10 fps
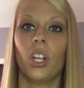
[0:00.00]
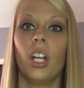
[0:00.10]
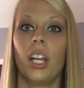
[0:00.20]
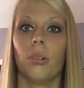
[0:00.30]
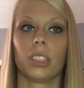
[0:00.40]

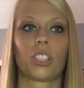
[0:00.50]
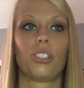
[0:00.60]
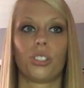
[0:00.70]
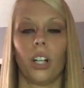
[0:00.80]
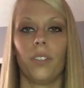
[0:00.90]
It was like
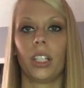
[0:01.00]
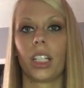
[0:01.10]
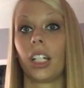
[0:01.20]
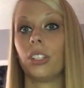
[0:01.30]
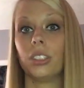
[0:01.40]
starving.
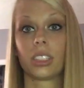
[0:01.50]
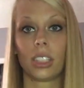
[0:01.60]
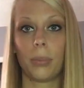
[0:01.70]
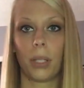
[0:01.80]
Like I couldn't sleep.